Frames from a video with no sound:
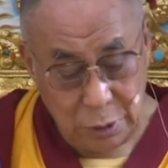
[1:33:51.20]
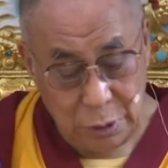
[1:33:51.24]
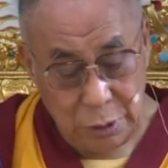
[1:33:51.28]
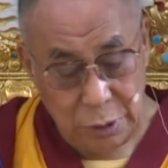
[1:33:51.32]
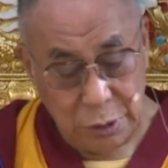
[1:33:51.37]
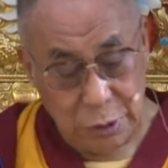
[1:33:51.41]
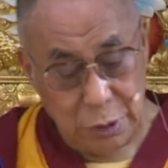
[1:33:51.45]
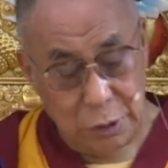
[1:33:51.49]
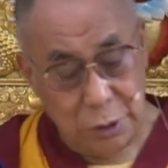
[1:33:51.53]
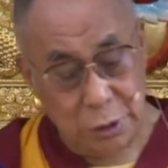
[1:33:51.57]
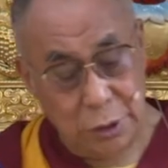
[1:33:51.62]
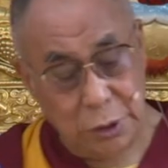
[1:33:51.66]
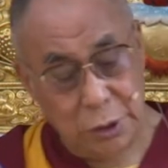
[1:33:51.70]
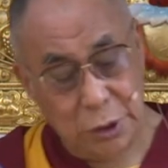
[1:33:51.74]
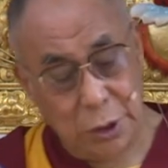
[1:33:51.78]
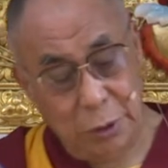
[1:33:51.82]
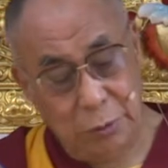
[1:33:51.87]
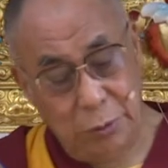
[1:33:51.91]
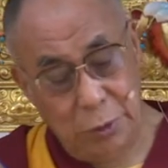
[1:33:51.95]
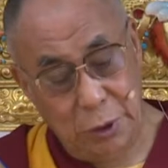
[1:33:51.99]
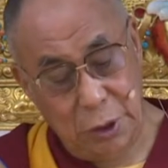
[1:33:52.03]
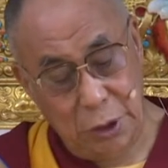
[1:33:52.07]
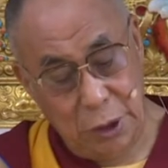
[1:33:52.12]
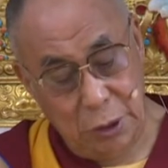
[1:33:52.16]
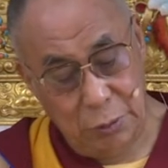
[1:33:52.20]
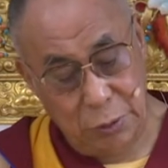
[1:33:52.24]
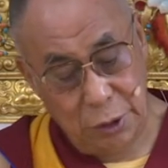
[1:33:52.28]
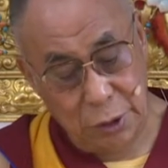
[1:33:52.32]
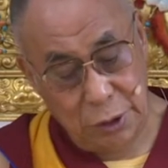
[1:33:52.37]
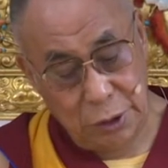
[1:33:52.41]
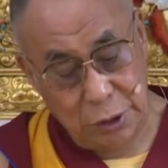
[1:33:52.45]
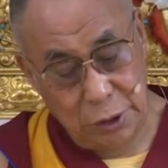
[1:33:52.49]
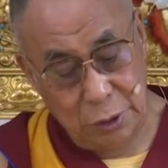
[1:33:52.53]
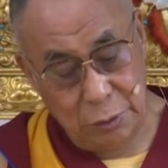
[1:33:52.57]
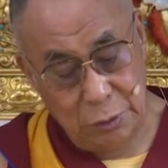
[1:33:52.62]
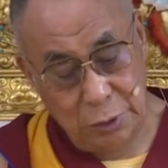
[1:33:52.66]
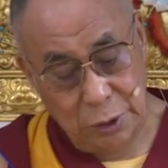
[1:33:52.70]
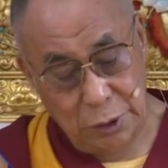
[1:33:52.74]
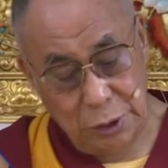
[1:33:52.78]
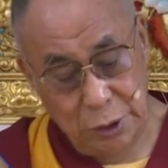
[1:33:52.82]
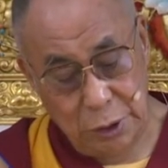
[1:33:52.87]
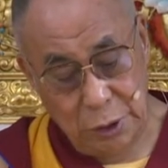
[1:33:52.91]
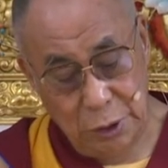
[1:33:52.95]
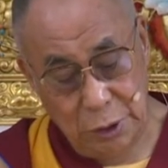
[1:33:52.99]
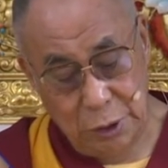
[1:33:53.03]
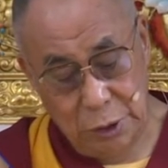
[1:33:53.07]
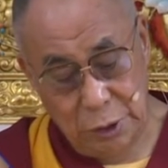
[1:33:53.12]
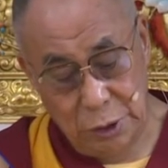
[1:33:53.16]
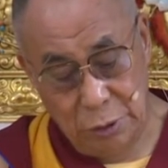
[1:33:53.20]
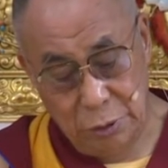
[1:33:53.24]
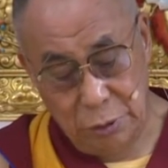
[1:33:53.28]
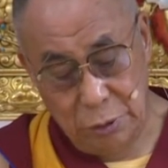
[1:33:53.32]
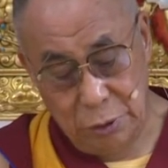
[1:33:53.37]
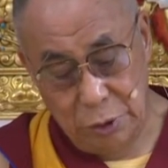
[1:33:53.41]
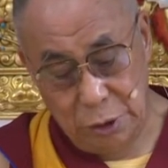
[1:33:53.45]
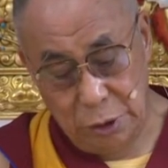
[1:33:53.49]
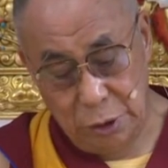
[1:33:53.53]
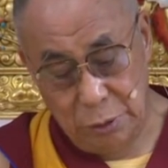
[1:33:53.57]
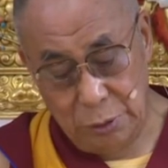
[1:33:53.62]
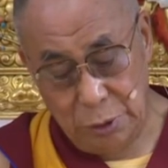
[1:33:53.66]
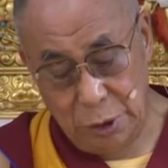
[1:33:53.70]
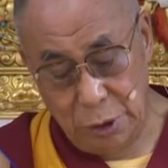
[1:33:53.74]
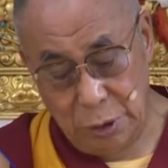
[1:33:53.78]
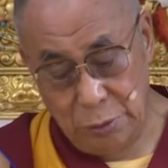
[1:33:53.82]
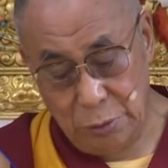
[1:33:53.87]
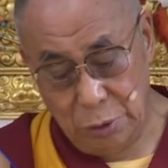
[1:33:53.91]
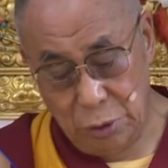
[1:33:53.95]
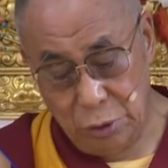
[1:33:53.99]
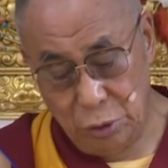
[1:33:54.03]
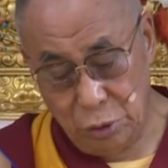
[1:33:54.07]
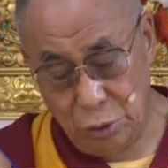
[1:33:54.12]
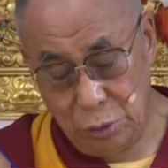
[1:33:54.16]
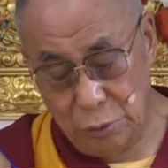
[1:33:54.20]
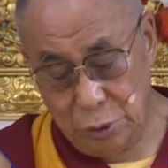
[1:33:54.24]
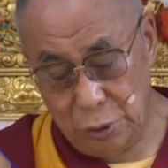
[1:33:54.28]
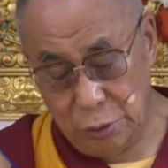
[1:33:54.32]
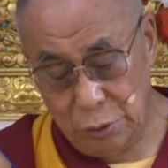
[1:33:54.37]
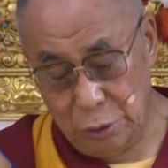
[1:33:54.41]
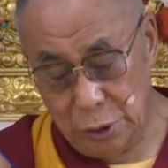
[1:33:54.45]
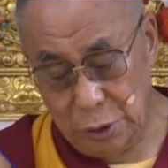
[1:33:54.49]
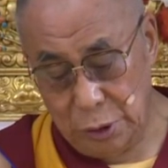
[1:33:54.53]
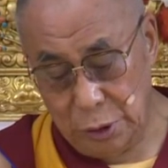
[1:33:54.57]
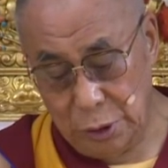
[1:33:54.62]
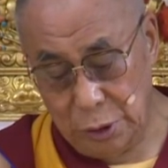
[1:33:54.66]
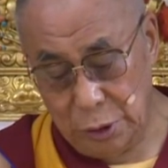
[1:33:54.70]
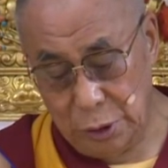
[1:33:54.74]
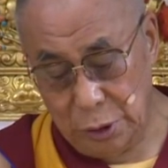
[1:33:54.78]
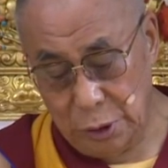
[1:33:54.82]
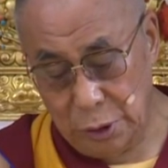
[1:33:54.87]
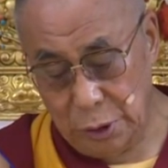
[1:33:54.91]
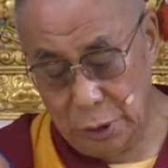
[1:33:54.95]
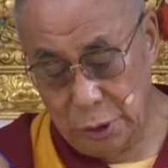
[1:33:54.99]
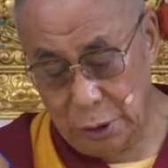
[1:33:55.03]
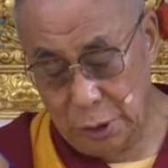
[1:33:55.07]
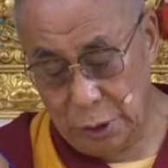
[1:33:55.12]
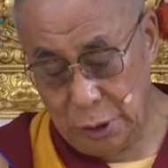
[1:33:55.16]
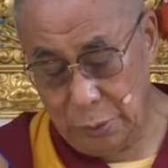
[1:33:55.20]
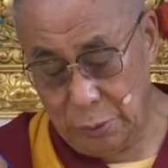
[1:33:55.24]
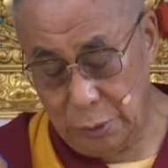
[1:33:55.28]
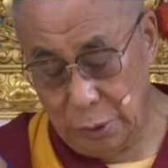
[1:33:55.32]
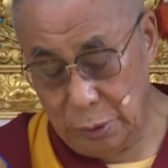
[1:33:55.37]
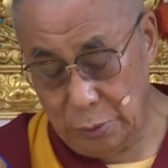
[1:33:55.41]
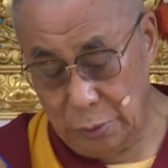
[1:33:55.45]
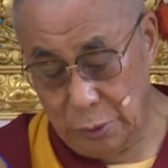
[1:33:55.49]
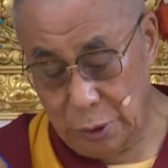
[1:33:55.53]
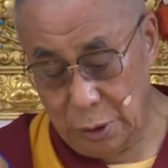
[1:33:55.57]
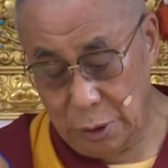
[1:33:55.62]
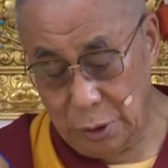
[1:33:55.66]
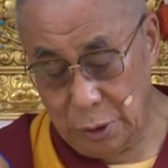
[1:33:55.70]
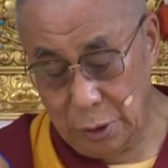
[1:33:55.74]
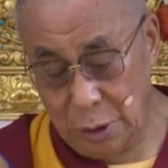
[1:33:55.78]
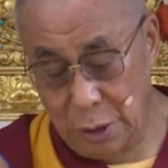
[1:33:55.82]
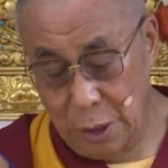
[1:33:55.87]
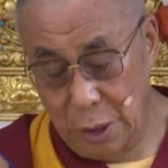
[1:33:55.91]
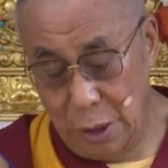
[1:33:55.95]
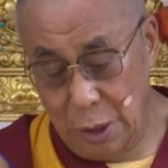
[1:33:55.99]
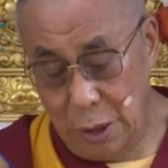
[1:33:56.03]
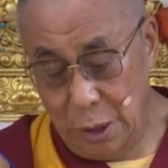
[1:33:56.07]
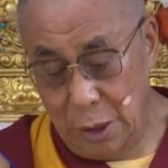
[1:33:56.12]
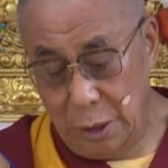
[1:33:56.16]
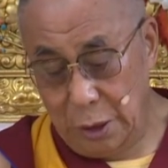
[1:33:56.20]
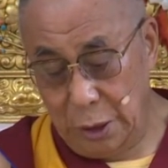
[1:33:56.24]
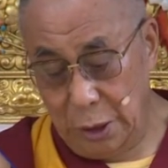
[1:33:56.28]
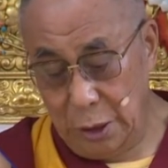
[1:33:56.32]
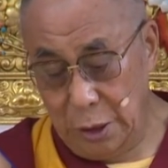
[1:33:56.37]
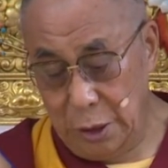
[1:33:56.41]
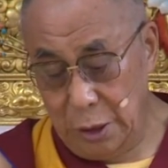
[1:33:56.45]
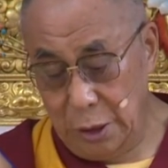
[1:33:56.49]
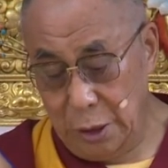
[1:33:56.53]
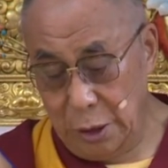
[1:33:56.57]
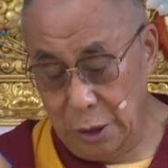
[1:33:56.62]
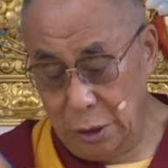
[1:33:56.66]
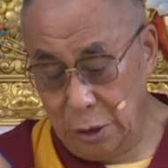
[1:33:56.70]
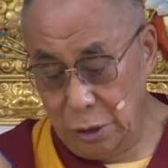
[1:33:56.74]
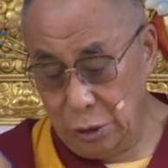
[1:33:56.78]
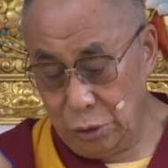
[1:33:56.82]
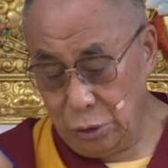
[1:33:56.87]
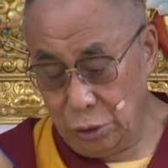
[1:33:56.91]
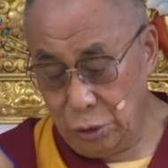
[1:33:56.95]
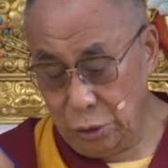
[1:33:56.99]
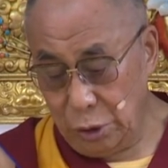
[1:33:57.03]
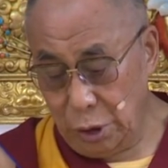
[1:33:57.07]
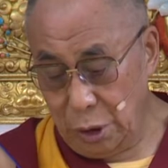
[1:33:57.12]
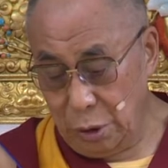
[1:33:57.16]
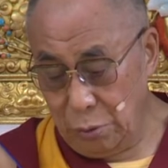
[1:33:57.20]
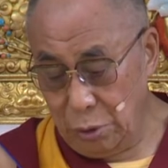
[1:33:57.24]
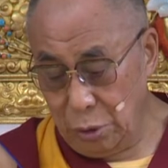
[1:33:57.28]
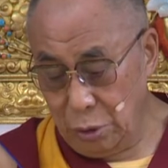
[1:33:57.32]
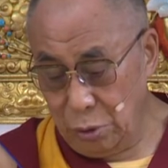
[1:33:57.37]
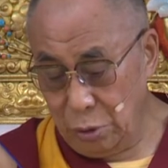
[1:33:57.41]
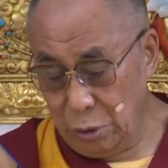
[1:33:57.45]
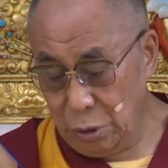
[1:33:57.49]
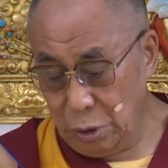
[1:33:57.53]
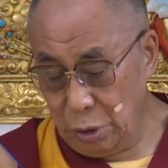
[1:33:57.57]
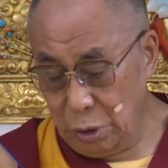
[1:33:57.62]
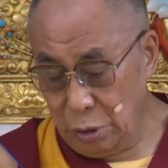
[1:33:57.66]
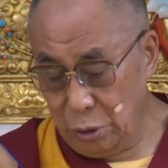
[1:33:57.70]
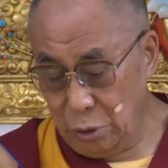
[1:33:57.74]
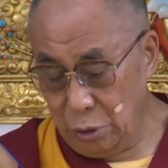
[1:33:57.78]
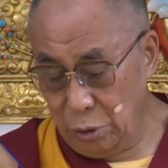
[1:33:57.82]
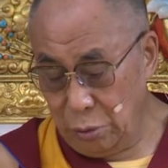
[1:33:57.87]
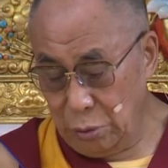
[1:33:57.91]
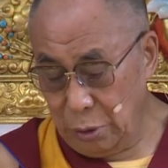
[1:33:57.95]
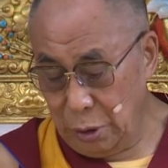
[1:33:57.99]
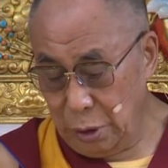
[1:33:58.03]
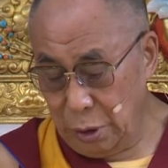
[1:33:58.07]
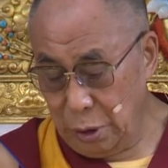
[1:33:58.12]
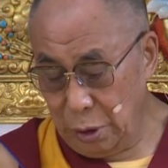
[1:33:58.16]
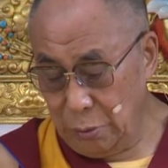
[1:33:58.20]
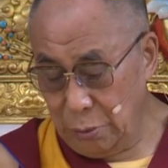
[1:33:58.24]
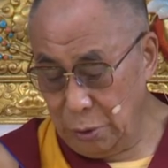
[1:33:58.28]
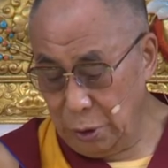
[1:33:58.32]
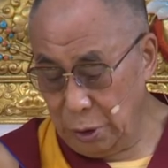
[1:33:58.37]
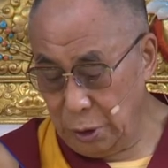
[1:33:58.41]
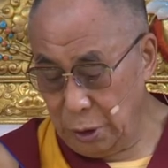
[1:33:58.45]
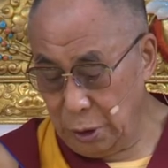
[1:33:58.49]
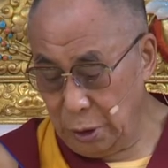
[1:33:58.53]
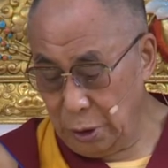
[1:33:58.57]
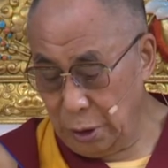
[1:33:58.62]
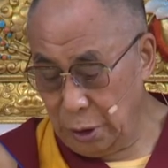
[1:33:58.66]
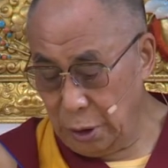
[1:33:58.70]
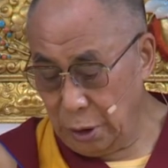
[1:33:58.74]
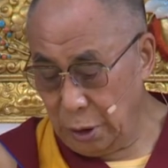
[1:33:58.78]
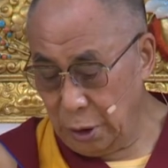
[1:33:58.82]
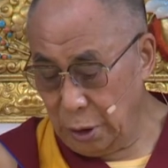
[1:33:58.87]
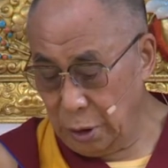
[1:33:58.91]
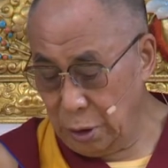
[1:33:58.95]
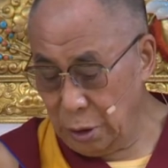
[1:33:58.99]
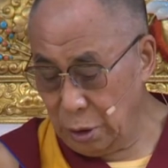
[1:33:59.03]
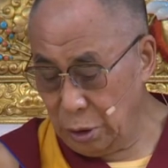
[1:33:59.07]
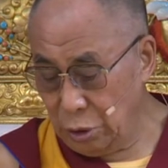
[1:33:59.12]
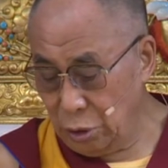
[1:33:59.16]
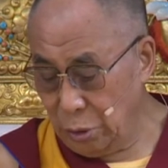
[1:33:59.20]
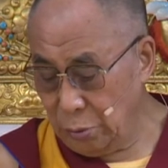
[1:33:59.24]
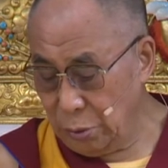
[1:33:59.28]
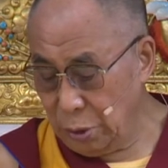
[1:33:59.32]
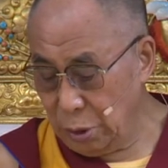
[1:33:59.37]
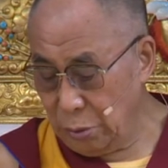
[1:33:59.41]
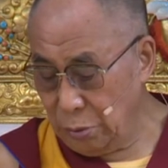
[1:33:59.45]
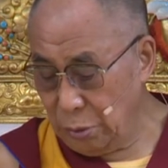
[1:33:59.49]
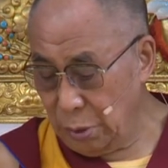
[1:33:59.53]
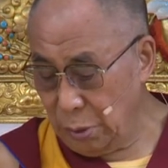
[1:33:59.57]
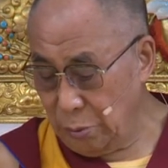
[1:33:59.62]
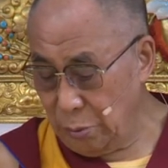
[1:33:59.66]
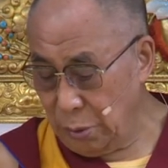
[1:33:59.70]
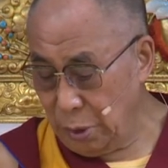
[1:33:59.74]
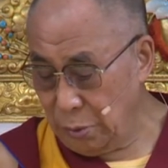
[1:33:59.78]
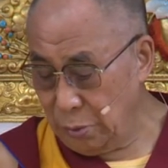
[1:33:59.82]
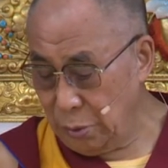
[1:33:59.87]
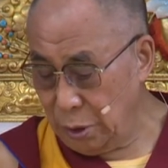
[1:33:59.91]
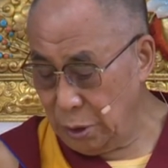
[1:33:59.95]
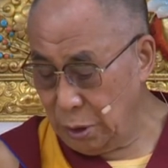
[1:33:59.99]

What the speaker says: If attachment uniquely dominates the behavior of a monk yogi, a practitioner of yoga, then he focuses his mind on the object of meditation of ugliness.